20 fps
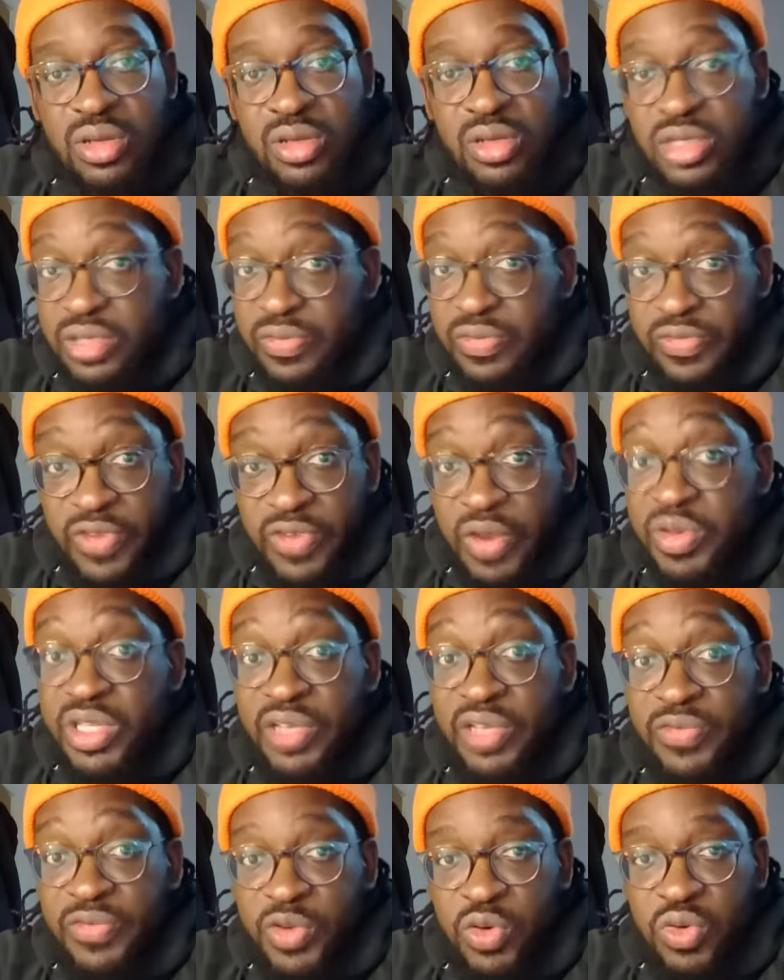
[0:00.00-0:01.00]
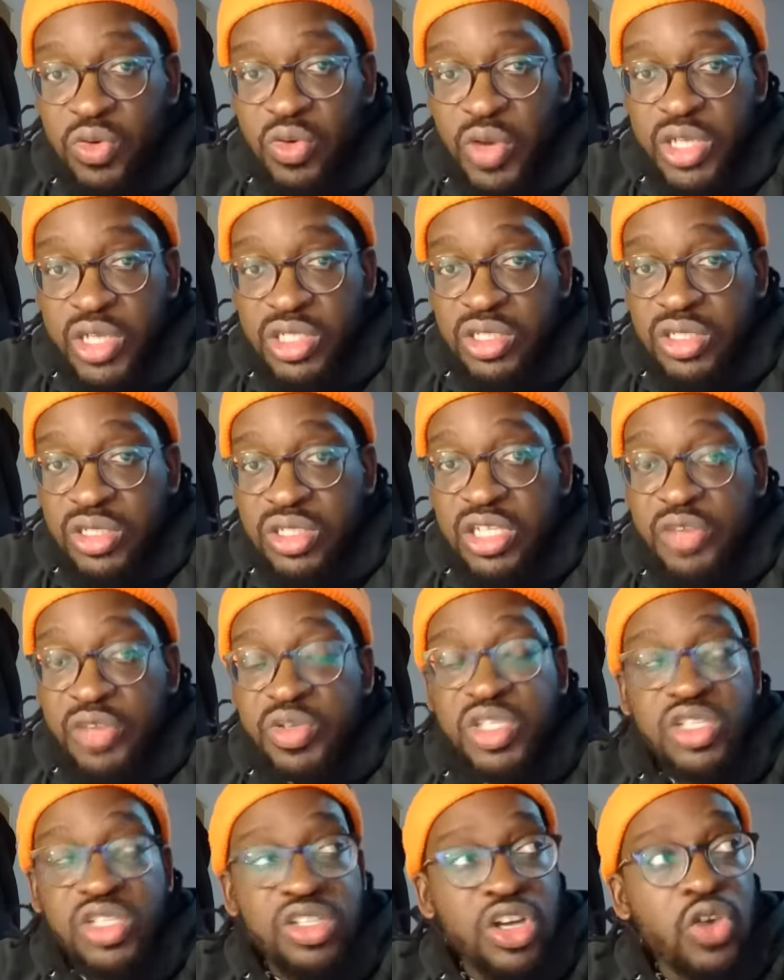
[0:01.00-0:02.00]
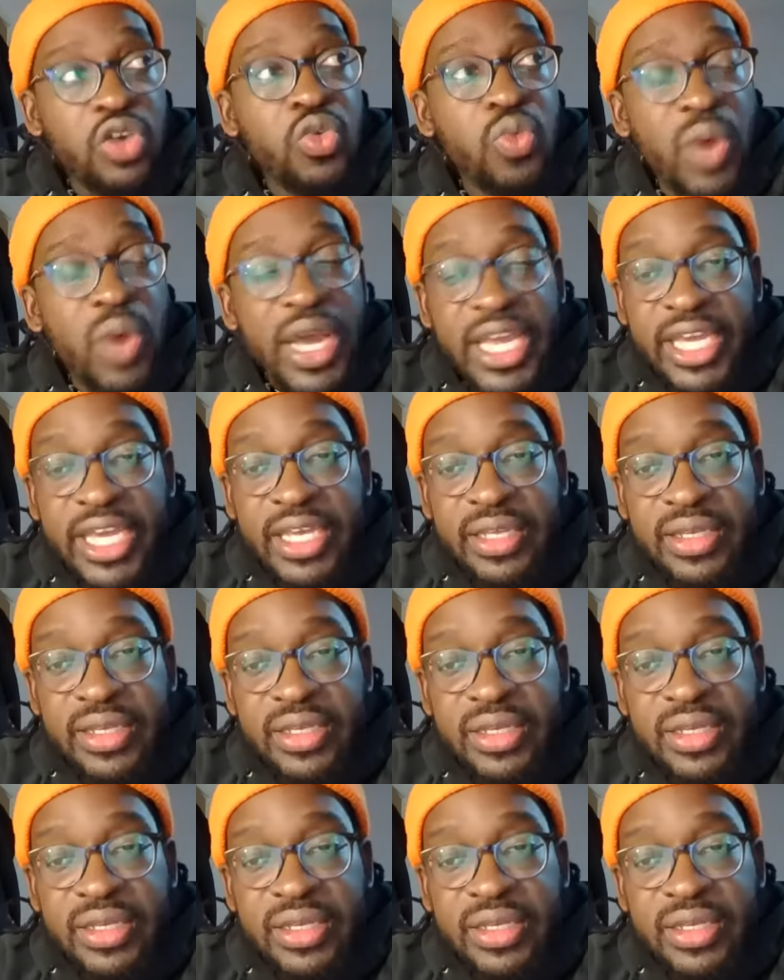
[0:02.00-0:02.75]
Some very difficult questions. There is no way